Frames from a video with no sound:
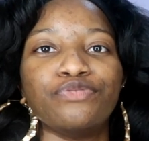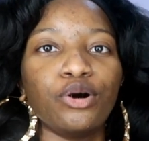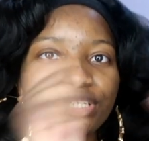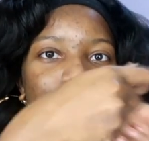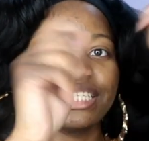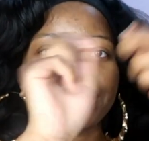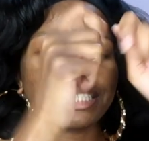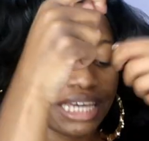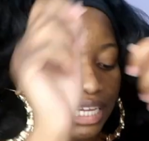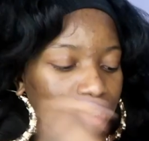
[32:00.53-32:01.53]
folded it
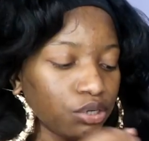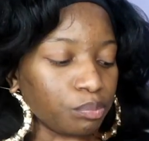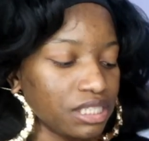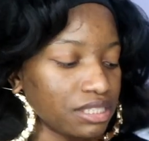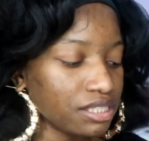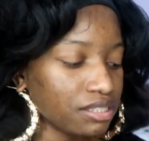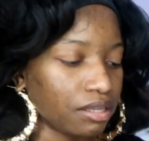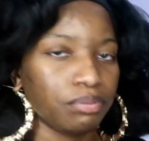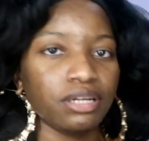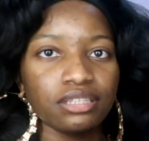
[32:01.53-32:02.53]
into tiny little pieces
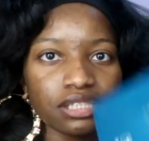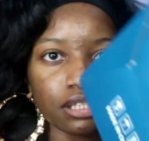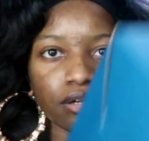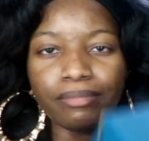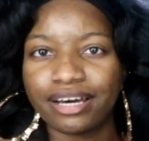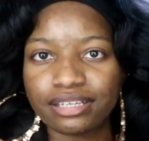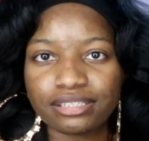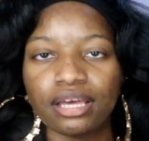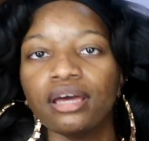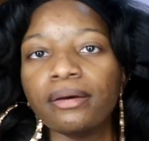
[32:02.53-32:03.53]
and put it in this little
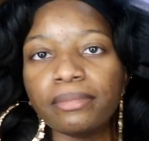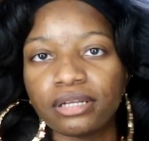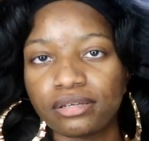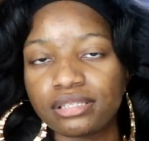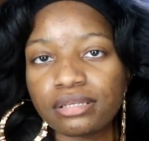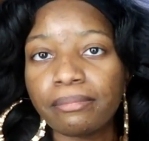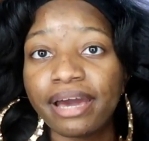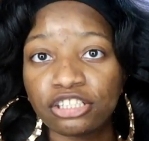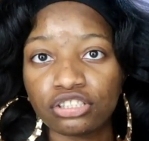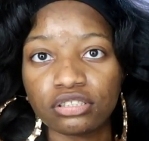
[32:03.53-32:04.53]
box but no this is a
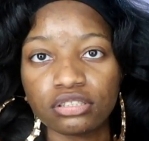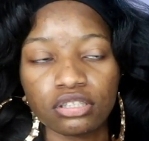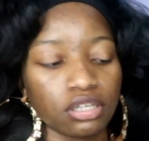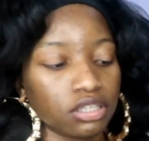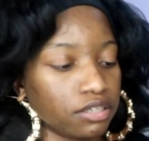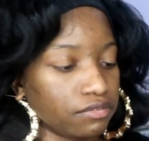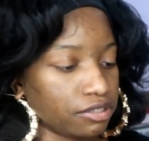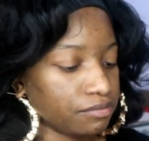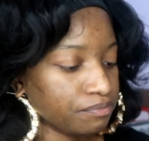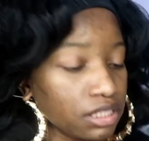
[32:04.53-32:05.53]
mattress uh,
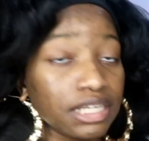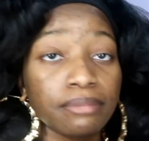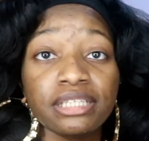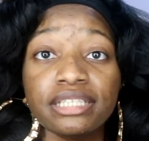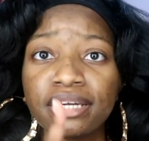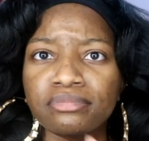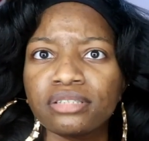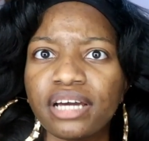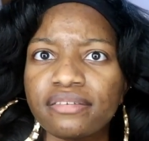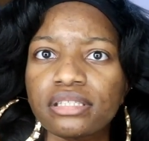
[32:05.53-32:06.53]
cover because i'd be damned
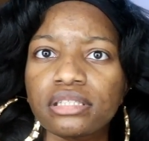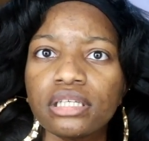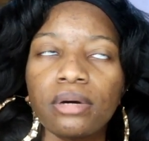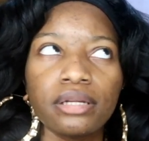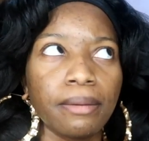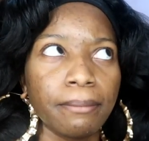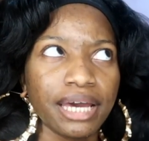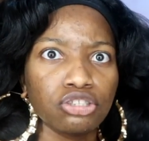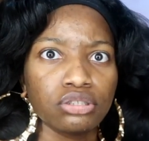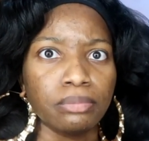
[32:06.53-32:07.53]
if i have to sleep on that
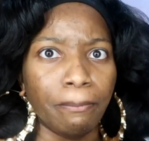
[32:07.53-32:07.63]
mattress